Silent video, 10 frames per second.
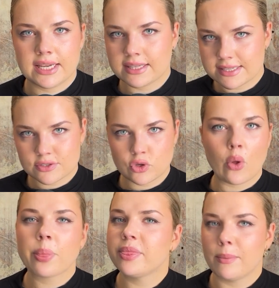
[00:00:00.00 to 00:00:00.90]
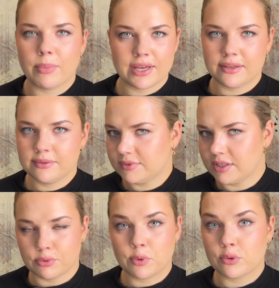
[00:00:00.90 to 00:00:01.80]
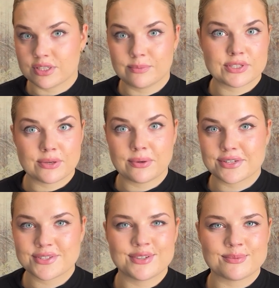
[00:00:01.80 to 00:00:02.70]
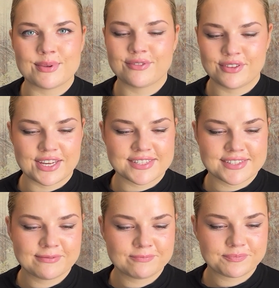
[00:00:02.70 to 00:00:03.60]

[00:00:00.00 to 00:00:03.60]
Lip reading: That's not the reporting persona, for this.